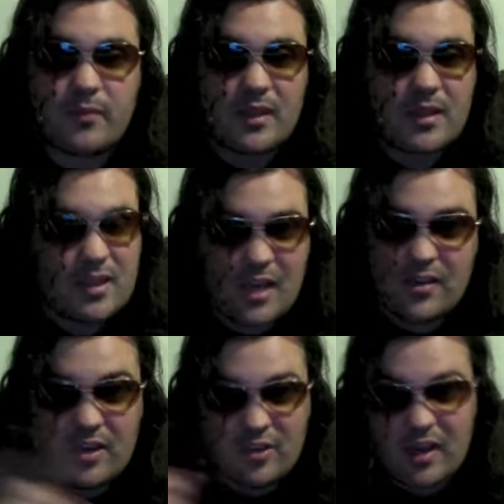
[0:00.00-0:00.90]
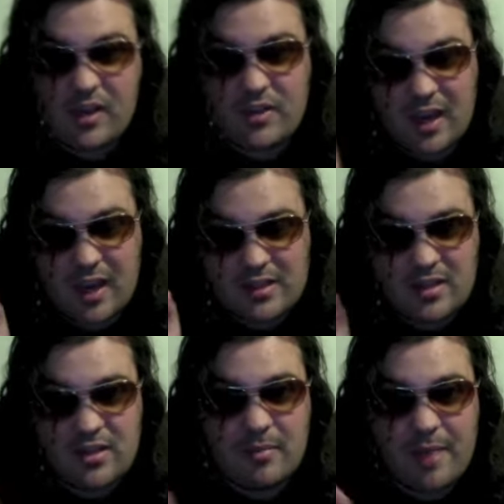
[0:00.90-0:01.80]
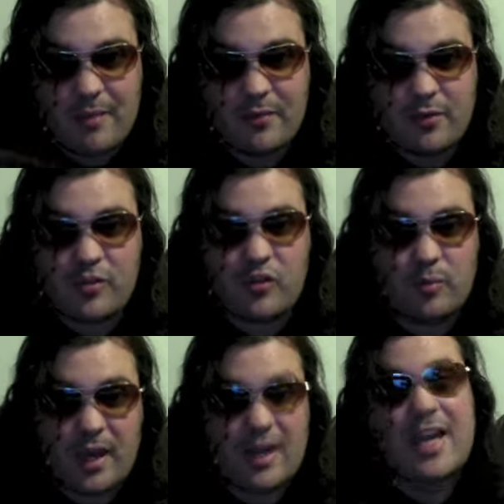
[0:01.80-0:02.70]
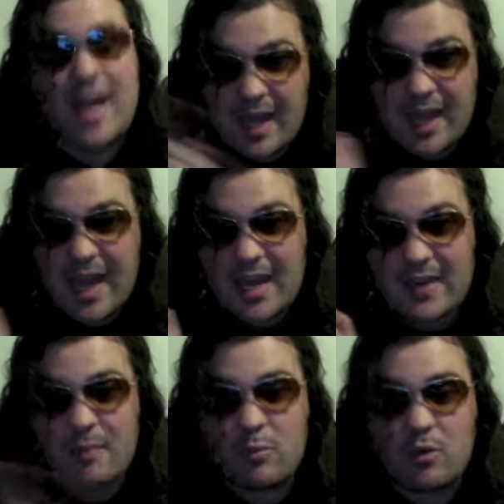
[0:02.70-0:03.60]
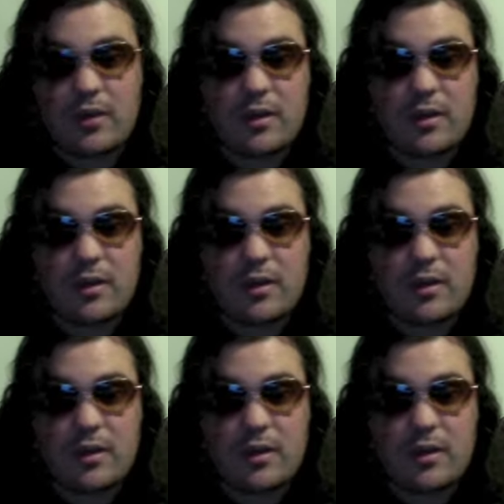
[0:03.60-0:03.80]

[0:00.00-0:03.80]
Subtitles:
Yes, I did see Batman vs. Superman, and I hated that movie.